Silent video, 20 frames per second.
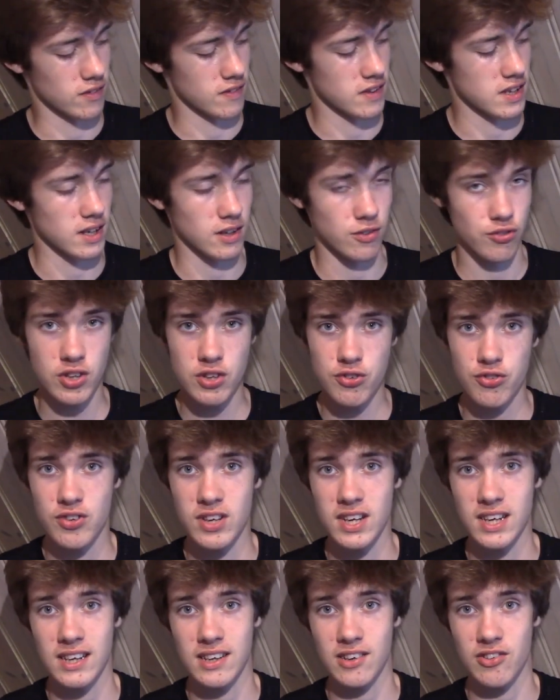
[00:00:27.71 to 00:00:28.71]
the
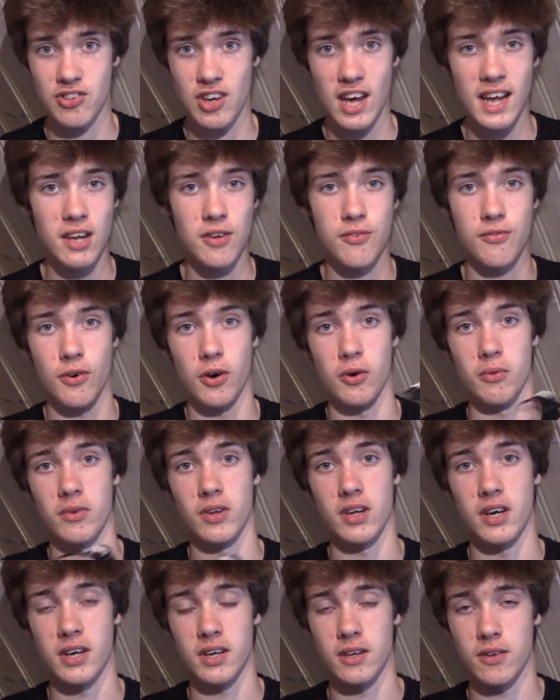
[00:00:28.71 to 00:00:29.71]
existing telephone
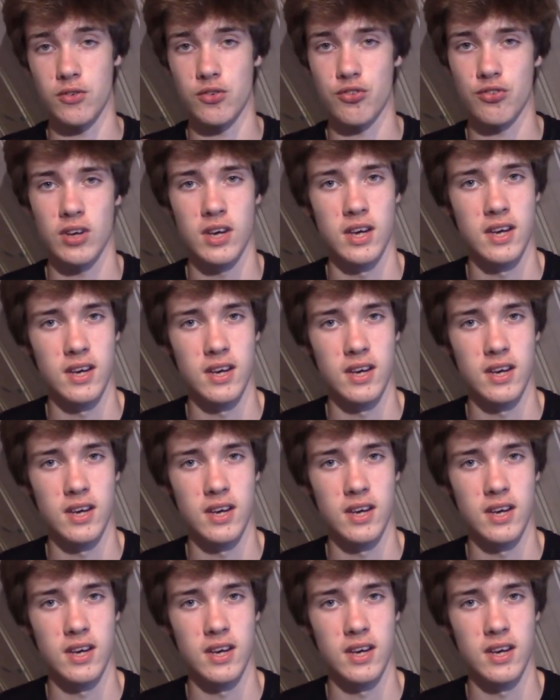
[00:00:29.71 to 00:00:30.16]
lines